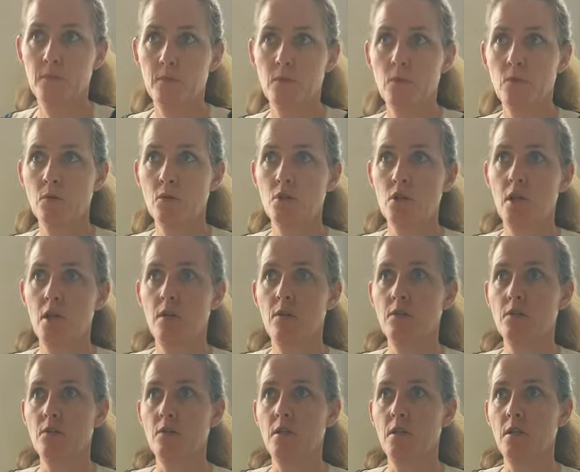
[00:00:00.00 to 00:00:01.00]
those
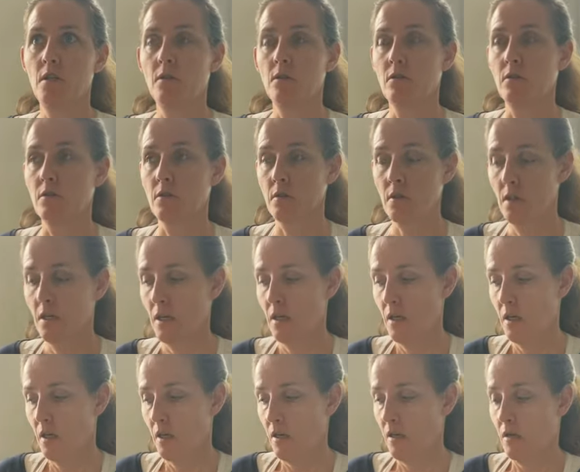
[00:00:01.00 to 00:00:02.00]
childhood years.
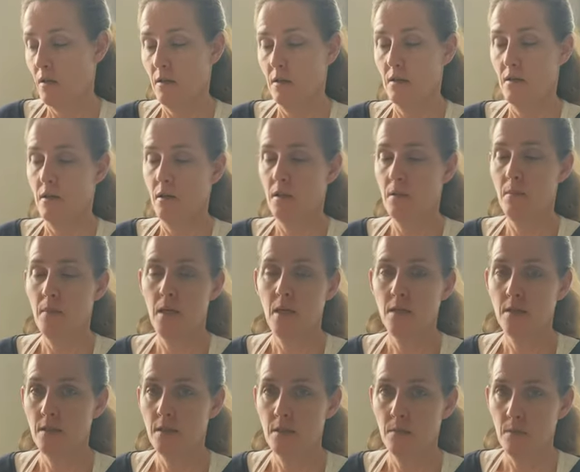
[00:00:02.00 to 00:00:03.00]
It
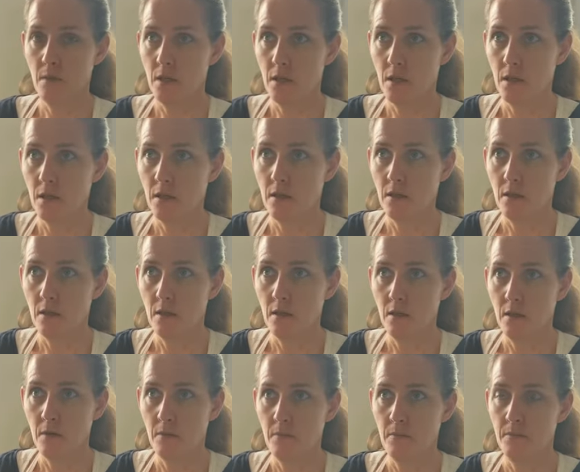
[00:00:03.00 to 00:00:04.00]
amazes me
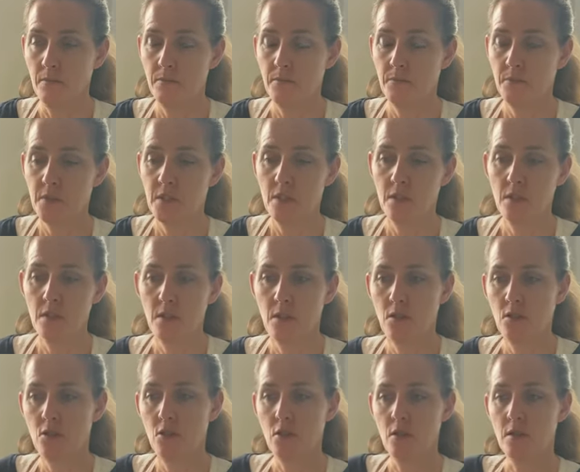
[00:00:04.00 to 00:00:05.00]
to
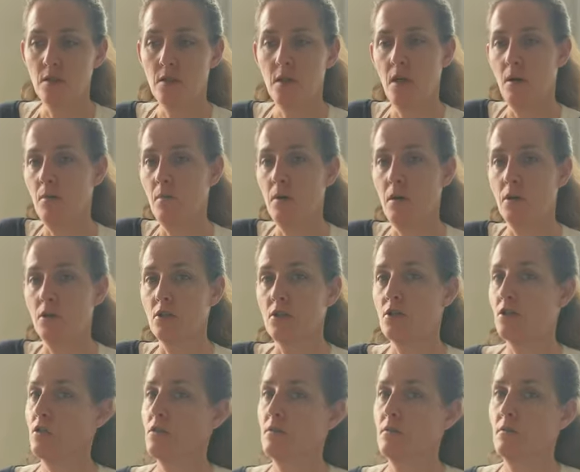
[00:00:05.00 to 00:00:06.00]
see just how
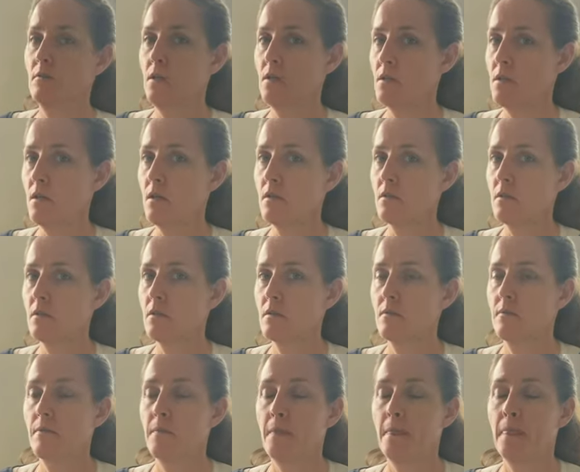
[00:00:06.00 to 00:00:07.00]
much it does
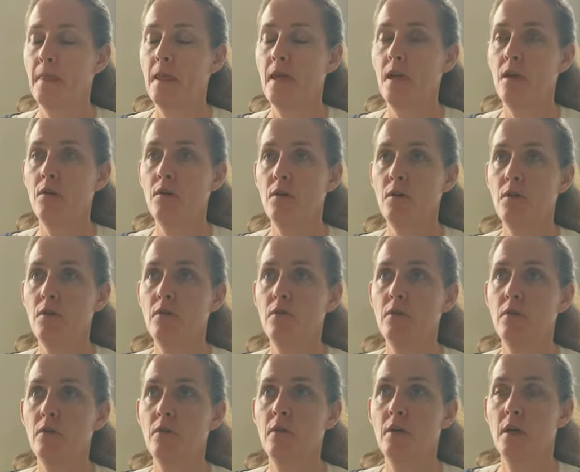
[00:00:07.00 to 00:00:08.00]
carry
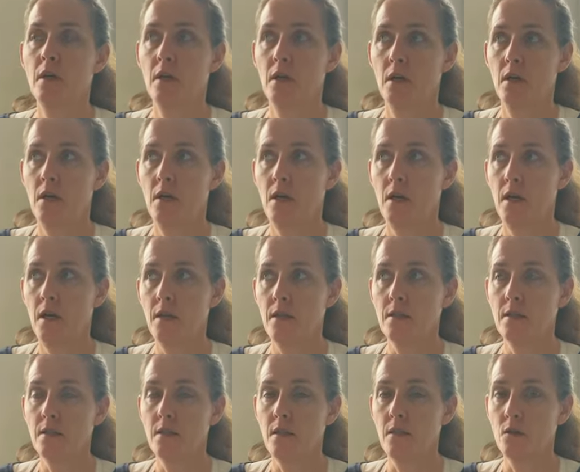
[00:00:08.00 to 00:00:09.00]
over
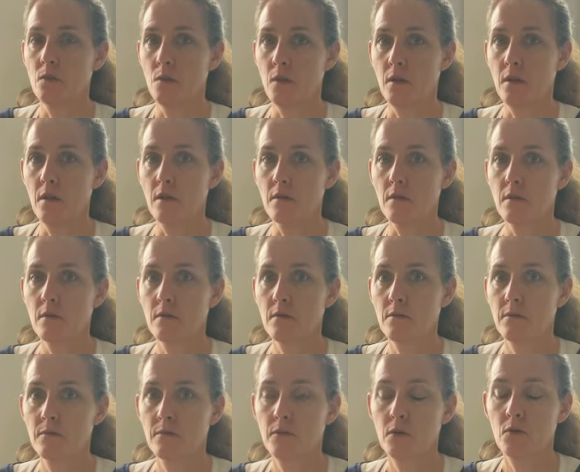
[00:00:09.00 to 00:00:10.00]
and stays with us
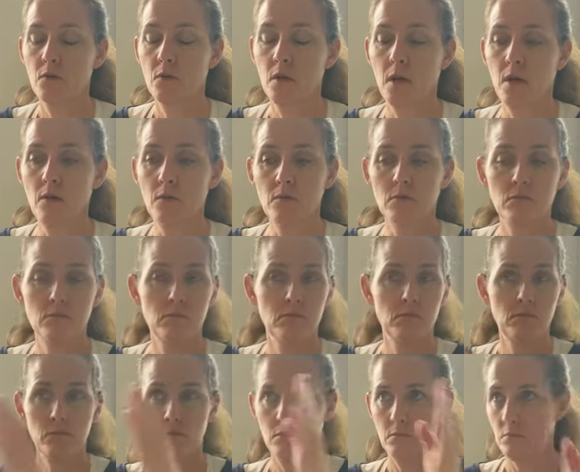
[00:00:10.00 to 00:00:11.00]
throughout
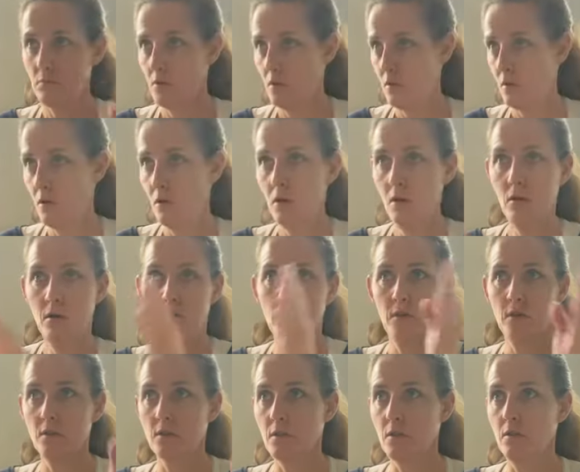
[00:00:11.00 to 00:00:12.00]
all of
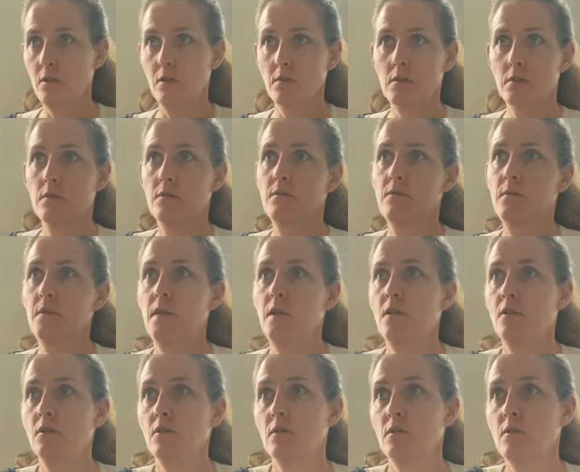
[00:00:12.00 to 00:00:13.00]
our adult
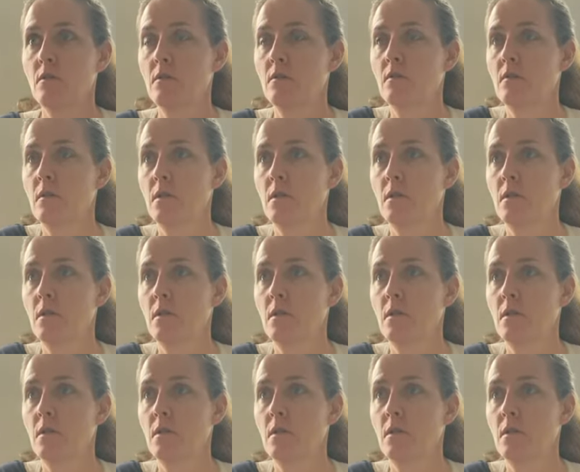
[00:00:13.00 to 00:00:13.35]
years.